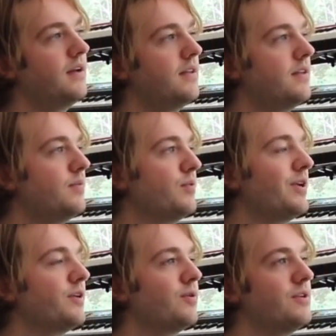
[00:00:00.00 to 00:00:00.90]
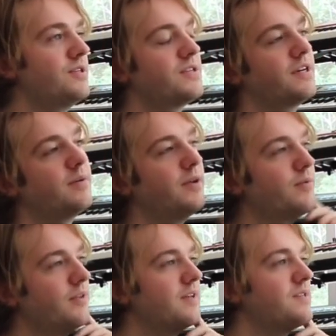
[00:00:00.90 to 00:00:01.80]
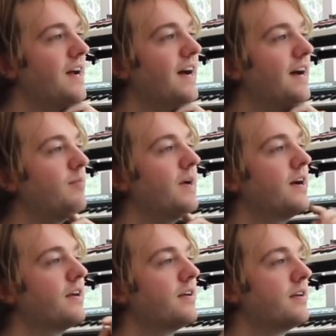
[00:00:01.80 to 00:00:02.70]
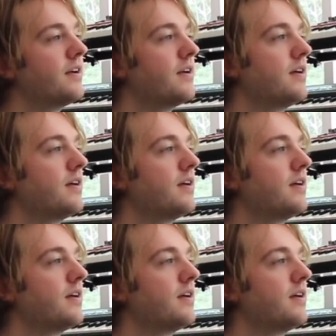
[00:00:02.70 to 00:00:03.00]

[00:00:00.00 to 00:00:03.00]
Then the pre-choruses come in with this hat pattern.